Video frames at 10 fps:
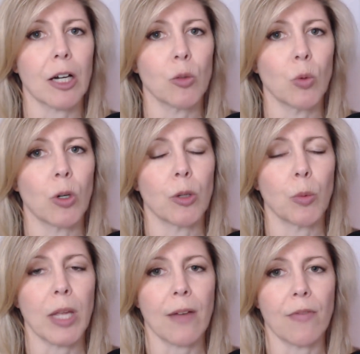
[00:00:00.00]
word. We
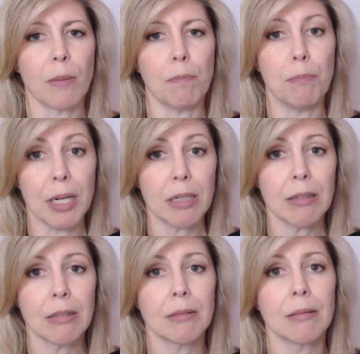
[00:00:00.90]
have the b,
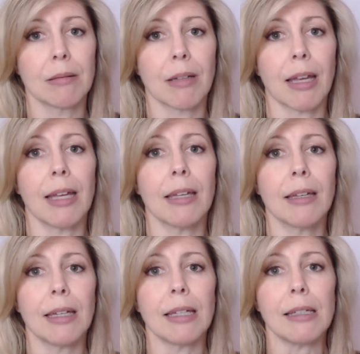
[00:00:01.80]
okay,
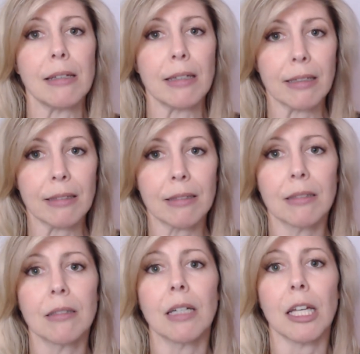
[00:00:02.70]
i,
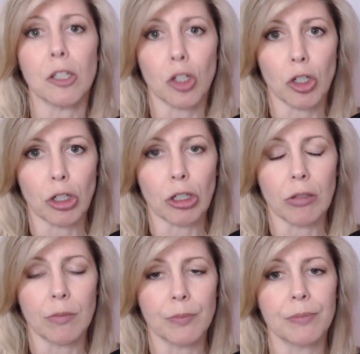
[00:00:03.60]
and er.
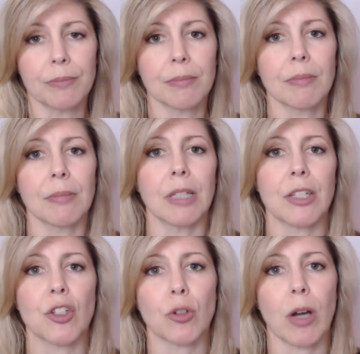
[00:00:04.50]
Let's
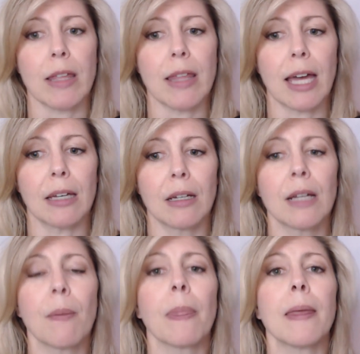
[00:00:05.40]
try that.
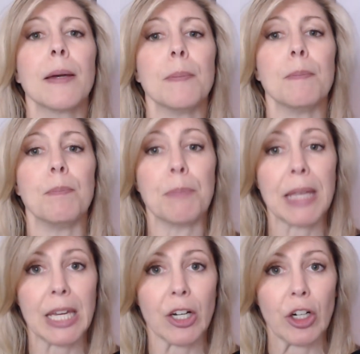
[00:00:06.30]

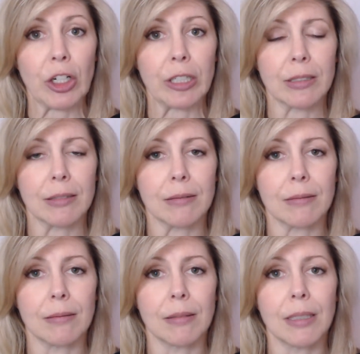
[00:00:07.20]
Beer,
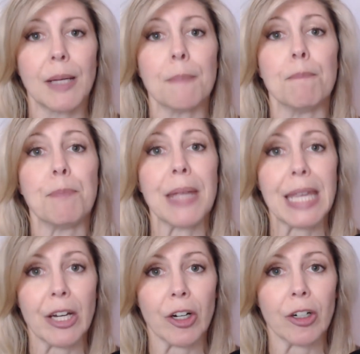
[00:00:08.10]

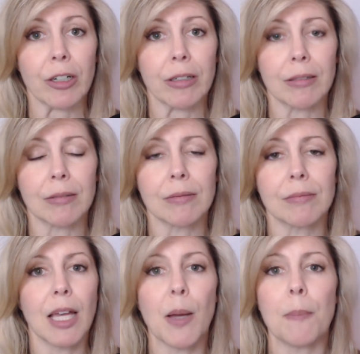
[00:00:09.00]
beer,
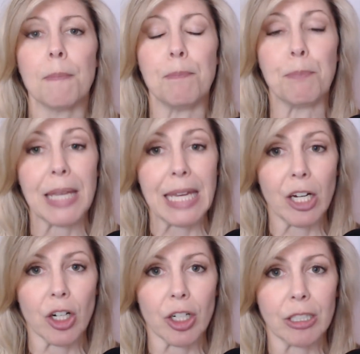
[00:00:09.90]
beer.